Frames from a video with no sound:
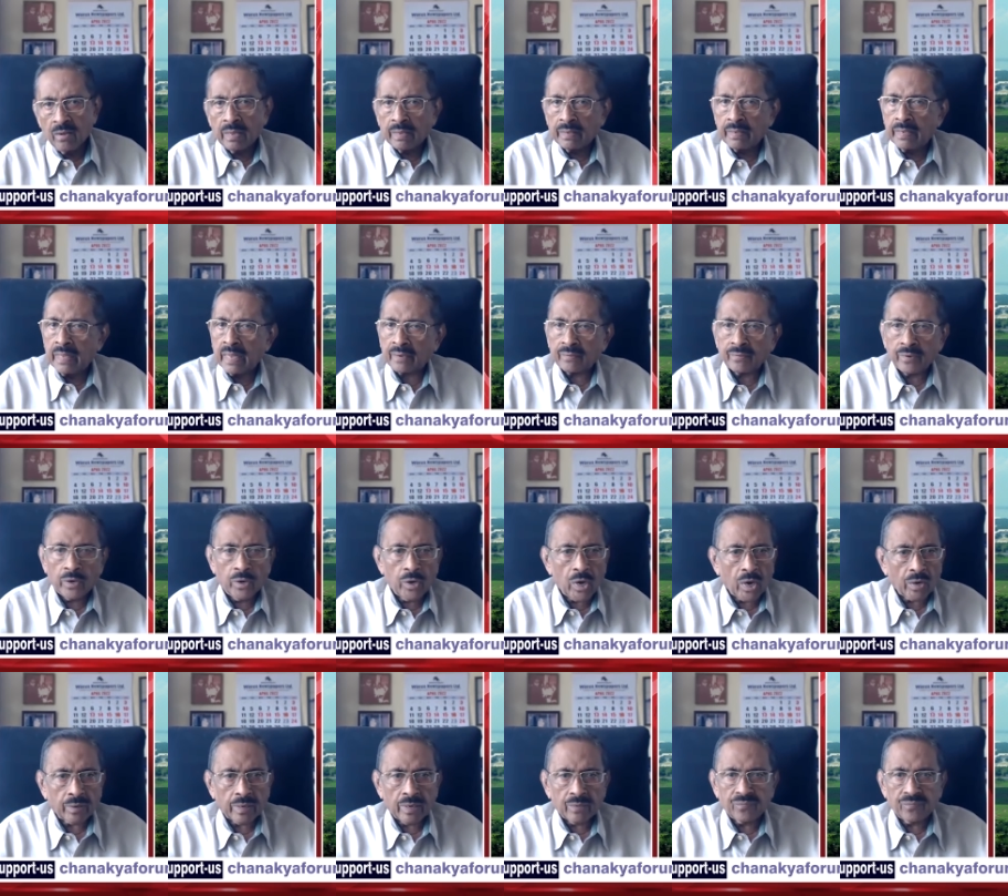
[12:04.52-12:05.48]
There's
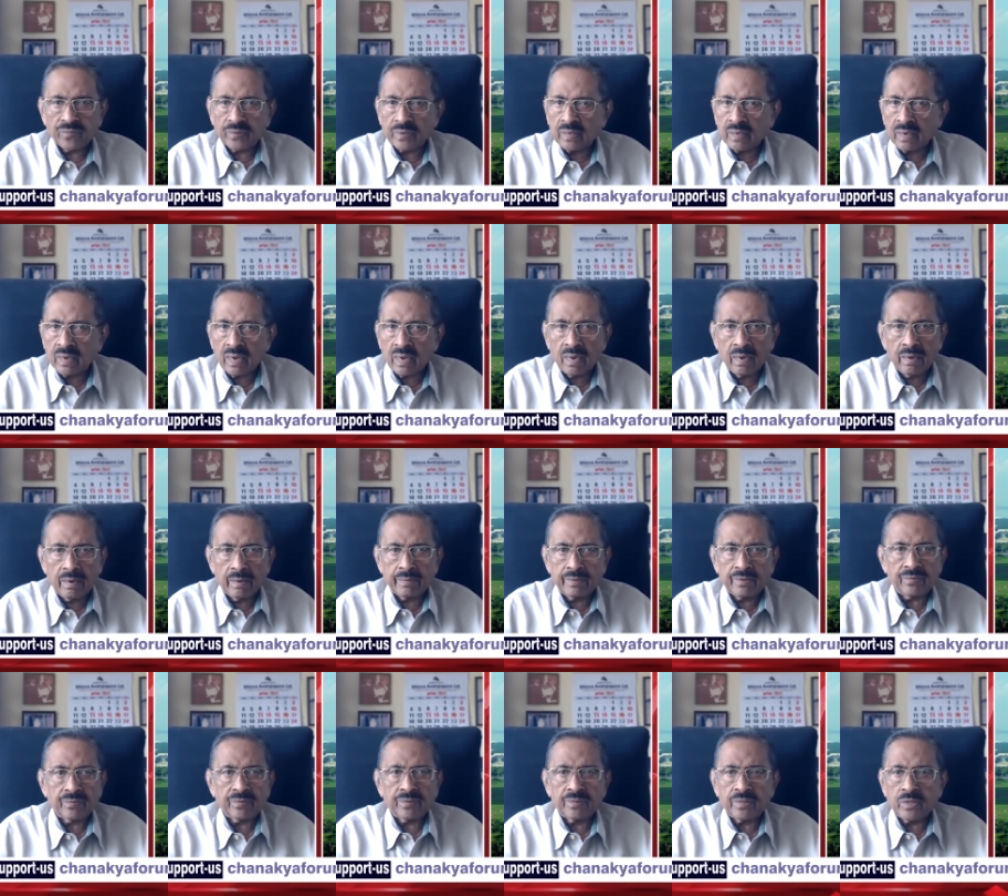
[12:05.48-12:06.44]
not a single,
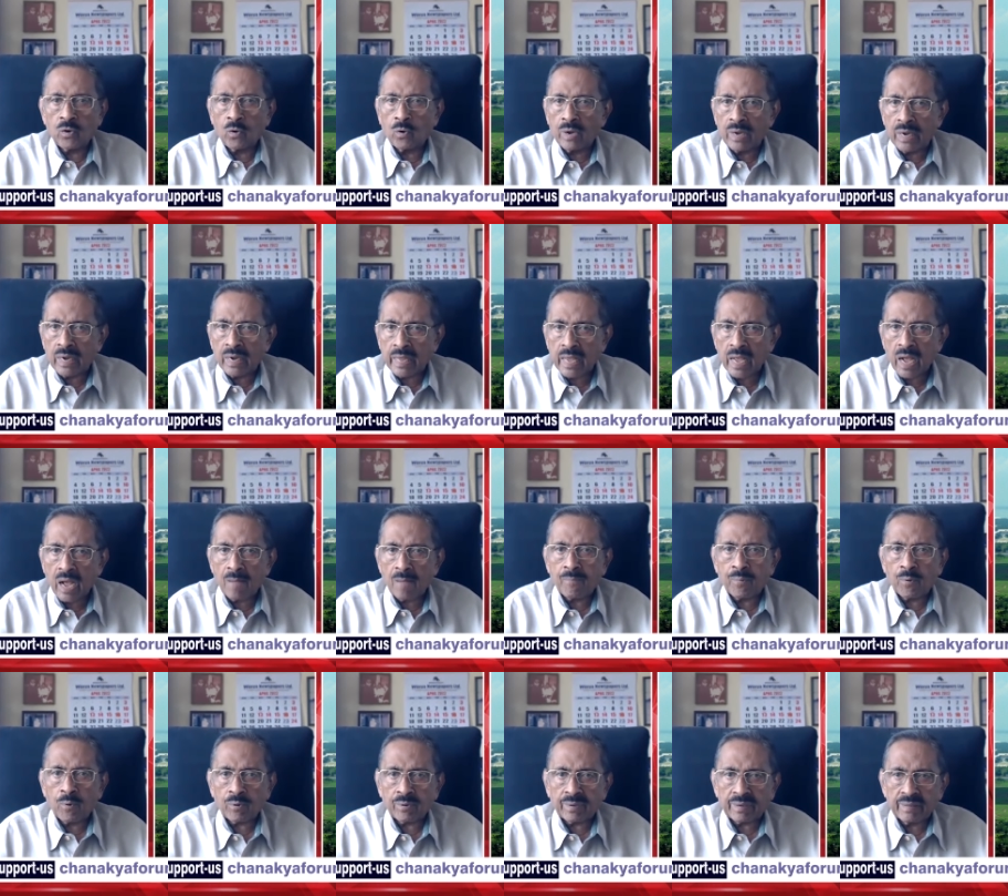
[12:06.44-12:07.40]
this is the only
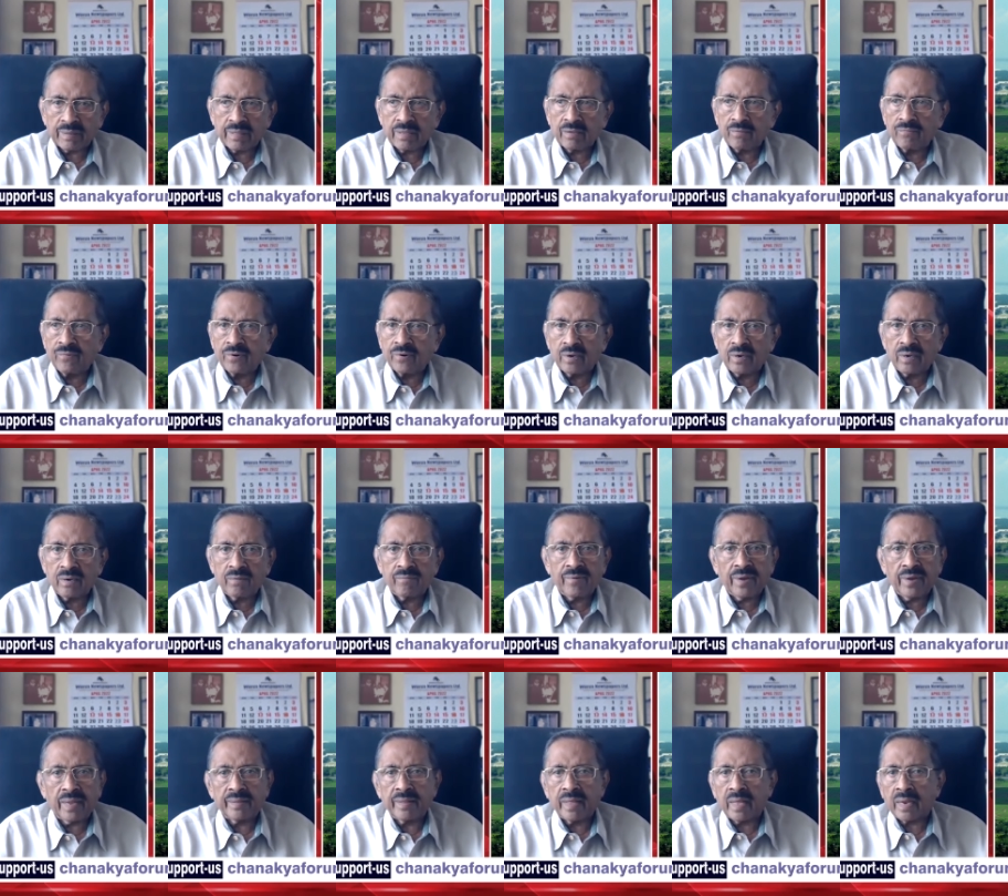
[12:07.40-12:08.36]
airport in the world
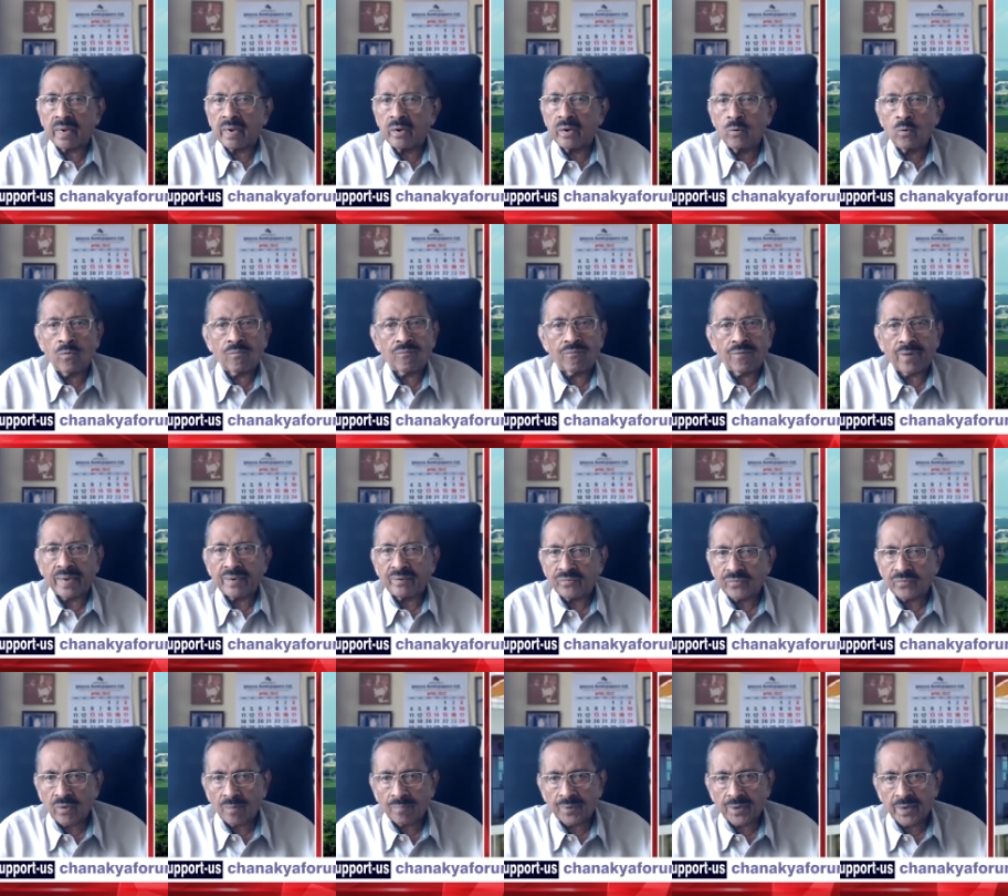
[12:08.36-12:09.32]
where there are no flights
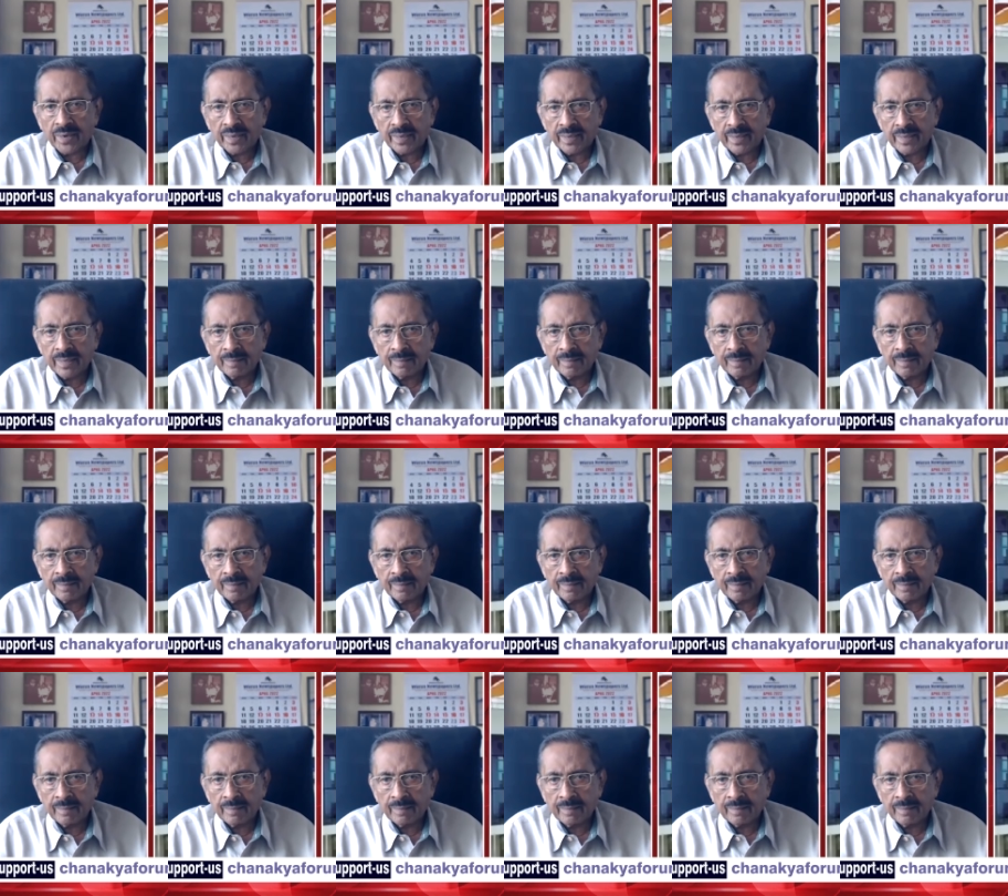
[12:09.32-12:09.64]
operating.